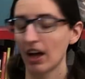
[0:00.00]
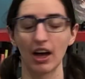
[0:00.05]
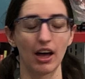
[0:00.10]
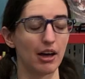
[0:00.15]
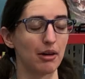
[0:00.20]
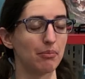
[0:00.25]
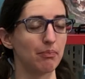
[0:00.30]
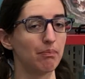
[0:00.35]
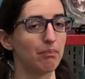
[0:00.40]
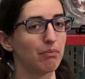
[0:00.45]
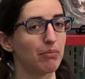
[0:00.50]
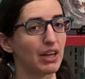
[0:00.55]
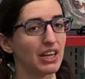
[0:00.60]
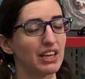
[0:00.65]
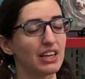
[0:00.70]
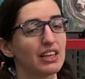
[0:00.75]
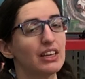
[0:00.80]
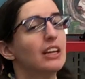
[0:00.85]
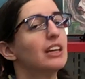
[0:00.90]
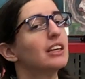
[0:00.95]
Um, but
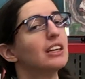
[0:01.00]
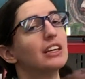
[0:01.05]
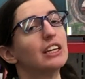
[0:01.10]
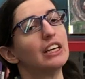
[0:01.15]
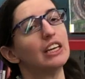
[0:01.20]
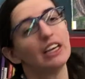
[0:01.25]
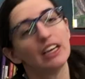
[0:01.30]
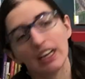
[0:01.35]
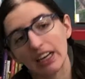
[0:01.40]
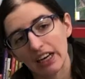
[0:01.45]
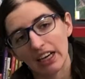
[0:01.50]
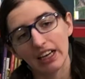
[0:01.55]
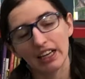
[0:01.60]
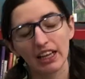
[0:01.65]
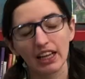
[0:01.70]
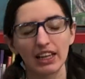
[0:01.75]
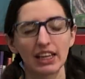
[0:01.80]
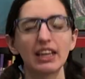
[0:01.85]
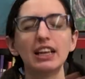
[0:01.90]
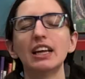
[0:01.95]
it
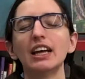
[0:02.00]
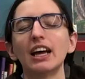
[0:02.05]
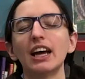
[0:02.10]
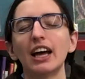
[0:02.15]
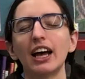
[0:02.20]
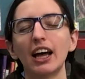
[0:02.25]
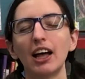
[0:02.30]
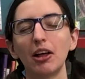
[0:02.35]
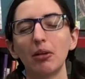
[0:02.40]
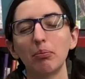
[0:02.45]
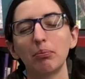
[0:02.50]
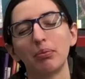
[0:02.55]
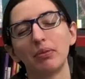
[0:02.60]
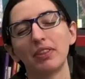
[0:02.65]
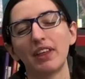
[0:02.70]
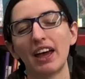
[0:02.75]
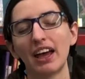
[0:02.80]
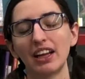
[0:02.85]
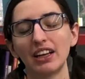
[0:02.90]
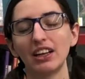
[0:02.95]
doesn't help
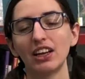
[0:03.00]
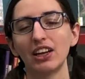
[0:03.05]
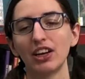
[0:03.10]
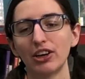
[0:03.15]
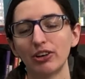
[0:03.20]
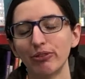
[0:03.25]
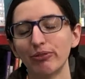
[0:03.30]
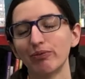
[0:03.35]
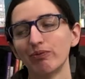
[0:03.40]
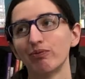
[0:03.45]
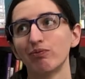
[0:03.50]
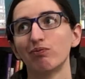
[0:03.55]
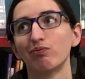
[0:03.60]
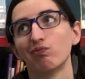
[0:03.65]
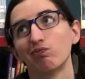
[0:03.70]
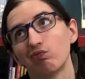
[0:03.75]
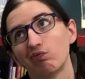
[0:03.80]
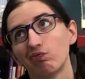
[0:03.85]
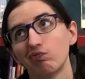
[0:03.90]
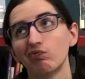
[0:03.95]
that, you know,
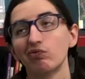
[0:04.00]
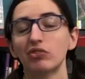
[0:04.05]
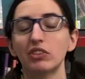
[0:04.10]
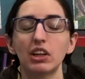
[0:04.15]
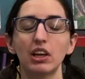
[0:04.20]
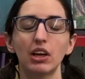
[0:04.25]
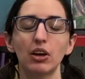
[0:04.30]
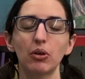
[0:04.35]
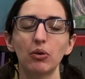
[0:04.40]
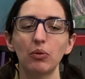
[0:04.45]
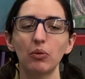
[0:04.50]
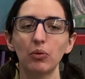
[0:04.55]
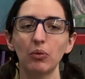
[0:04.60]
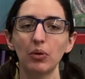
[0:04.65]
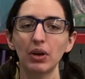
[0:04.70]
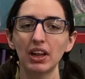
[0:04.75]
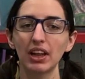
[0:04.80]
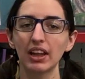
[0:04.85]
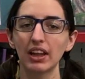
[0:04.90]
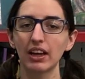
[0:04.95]

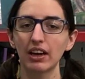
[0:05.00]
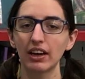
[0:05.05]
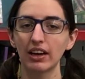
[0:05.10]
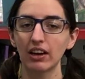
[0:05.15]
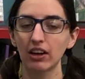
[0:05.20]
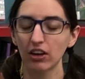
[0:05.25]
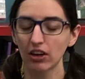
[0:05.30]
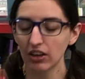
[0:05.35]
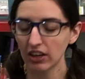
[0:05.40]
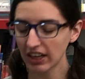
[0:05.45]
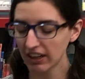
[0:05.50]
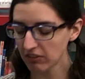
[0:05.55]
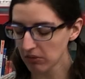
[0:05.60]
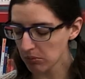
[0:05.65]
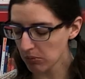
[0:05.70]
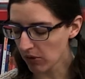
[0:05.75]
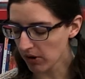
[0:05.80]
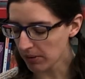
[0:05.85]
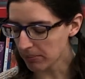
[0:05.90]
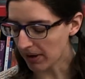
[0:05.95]
we learn even
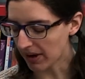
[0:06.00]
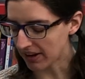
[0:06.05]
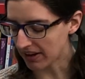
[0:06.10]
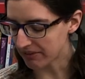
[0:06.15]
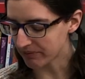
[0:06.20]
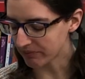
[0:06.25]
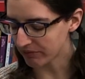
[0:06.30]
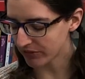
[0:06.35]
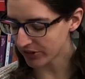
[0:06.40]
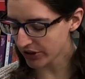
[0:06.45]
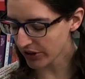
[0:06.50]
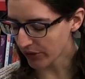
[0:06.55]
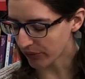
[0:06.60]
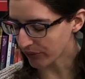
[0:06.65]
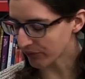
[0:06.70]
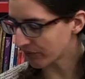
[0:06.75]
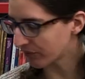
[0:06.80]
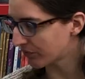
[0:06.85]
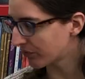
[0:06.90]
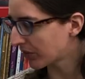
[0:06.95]
more about it. So
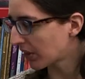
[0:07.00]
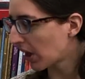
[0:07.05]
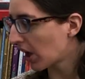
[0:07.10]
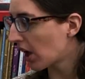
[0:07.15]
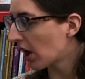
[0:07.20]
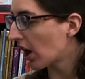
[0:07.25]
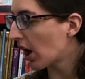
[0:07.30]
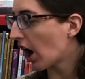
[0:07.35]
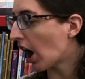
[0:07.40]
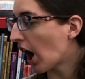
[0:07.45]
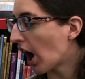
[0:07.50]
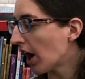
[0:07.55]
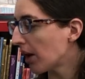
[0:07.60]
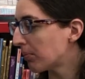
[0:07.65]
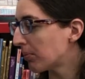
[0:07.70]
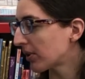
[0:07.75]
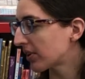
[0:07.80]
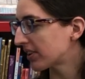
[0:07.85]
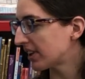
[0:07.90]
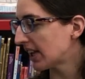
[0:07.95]
our
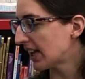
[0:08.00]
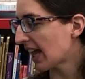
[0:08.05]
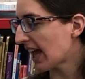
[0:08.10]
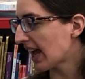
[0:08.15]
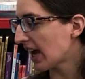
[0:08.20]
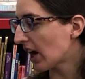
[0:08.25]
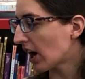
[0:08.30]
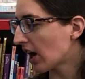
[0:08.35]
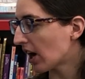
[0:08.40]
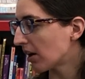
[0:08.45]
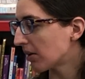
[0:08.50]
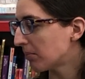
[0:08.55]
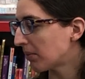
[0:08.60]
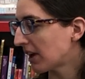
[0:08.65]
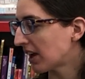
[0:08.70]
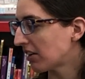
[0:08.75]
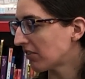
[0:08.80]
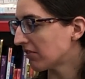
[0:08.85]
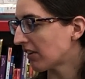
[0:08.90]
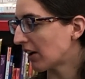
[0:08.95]
books today are
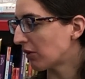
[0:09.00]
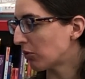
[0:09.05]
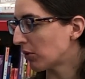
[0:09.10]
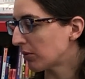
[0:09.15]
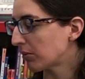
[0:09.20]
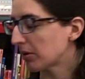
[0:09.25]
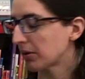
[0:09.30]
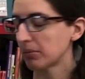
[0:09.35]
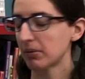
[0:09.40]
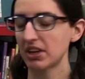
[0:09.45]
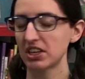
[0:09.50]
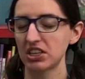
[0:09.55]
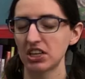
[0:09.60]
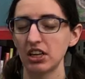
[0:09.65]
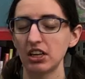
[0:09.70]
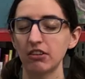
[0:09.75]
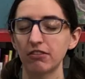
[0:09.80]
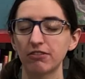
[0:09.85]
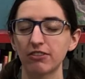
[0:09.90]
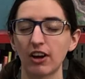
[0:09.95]
being read with
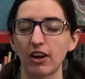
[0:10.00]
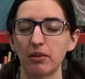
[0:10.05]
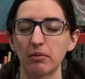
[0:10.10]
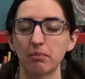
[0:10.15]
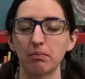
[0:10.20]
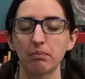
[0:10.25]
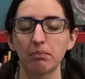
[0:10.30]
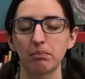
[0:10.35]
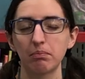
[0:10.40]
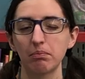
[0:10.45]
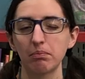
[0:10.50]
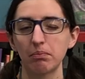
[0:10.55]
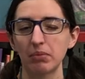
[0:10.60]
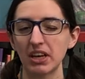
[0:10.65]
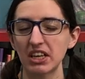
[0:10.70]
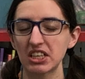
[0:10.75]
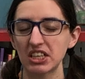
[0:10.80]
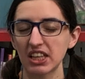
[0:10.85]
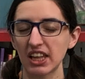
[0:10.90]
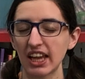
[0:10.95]
permission from
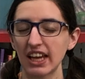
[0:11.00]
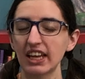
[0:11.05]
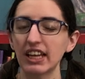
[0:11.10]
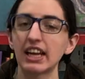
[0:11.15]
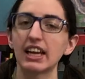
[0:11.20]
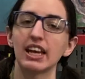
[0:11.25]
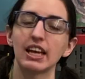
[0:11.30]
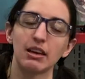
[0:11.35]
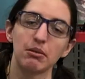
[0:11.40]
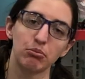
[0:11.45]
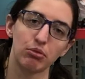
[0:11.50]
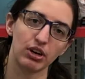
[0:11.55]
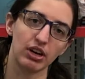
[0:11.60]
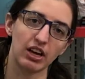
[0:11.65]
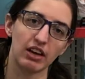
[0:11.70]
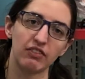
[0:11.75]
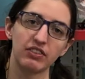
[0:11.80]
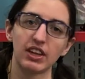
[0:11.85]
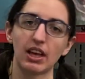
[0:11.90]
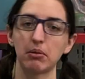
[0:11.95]
Beach Lane, an imprint
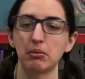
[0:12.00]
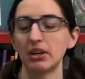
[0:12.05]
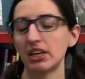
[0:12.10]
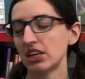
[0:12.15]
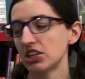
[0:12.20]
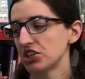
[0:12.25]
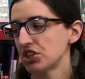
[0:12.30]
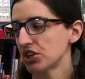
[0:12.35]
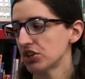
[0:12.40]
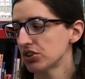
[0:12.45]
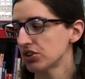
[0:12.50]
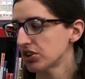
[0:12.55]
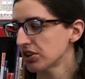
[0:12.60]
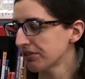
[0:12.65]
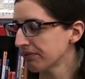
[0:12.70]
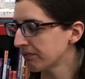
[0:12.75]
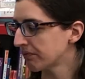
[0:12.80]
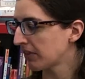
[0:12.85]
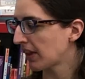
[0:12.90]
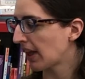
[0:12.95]
of Simon & Schuster,